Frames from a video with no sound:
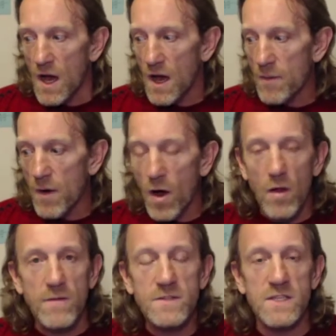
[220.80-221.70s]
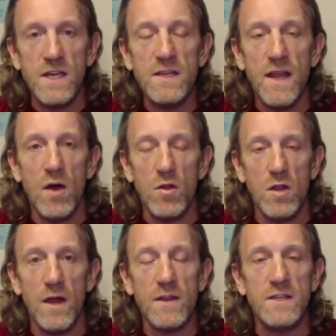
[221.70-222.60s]
all of a sudden now a
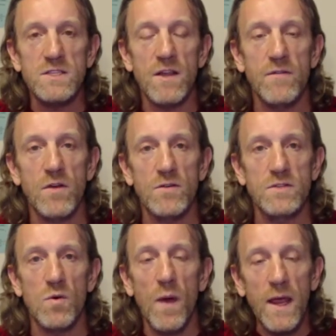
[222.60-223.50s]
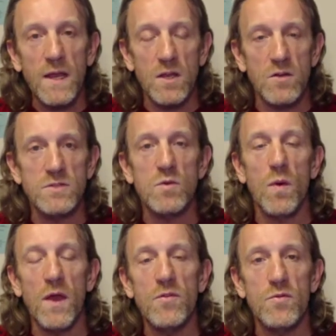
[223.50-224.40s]
lot of the stuff goes away, and it goes
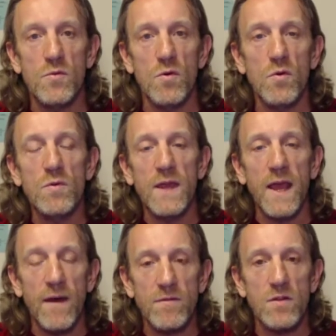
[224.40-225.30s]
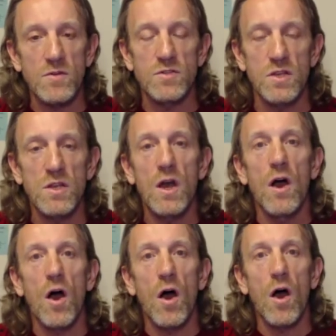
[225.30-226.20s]
away through the evolution
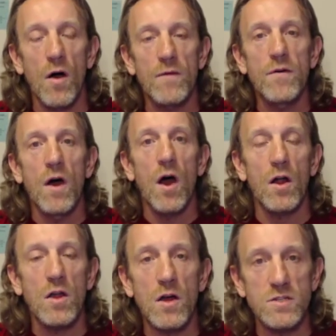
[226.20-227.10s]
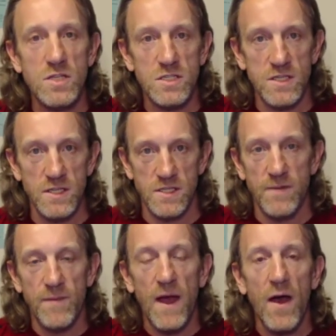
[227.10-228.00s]
of our consciousness.
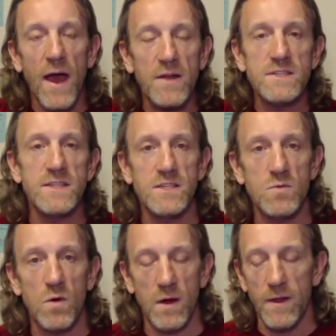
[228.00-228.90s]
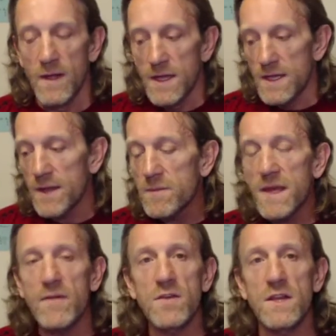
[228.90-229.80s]
Now, how does this work? Let me
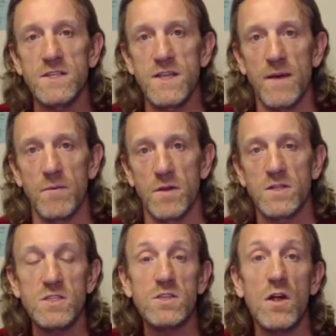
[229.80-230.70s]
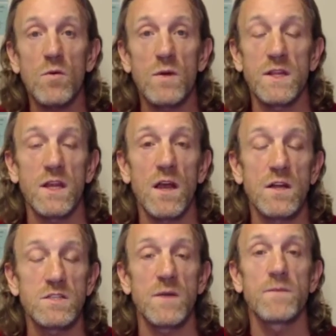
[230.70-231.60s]
give you an example. Let's start with the
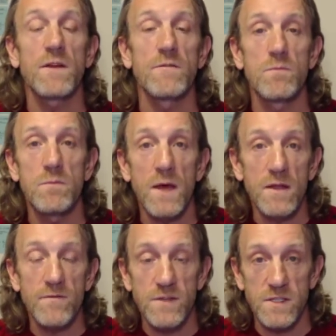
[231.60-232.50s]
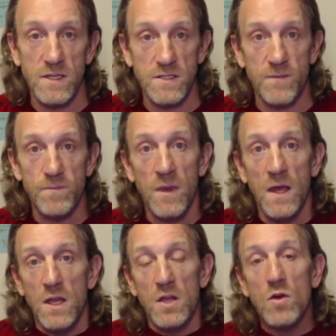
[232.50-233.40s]
concept of metaphysics.
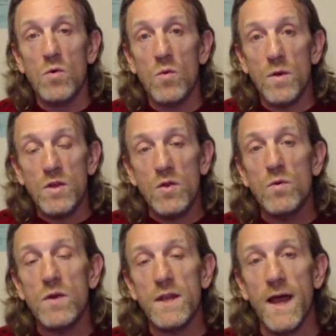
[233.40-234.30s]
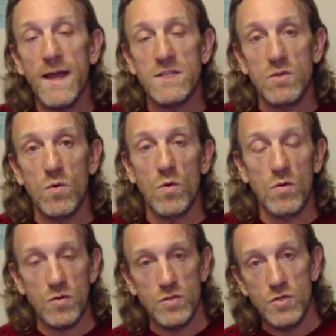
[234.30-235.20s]
When you were in high
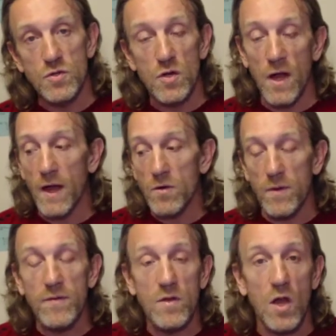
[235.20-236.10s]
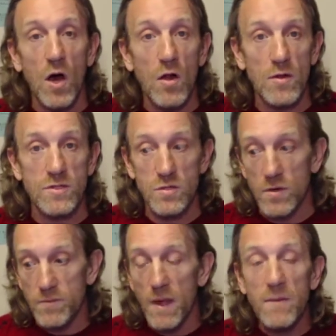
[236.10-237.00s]
school or junior high or even college,
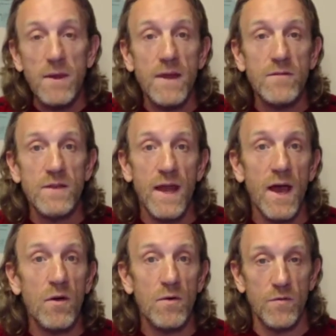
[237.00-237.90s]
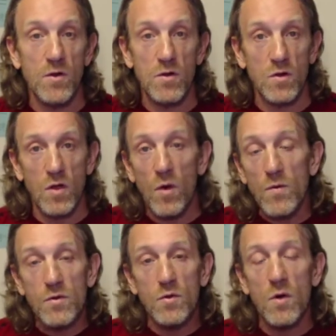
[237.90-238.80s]
or maybe even now if you're
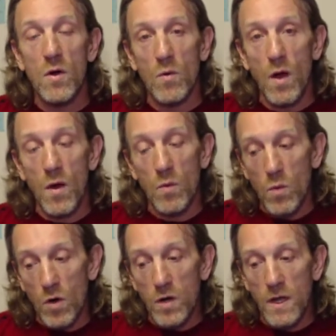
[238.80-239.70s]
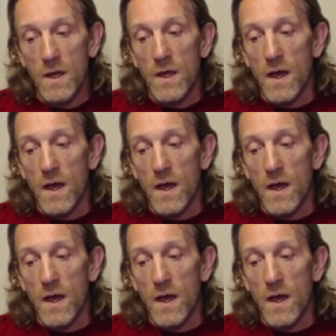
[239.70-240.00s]
going through a work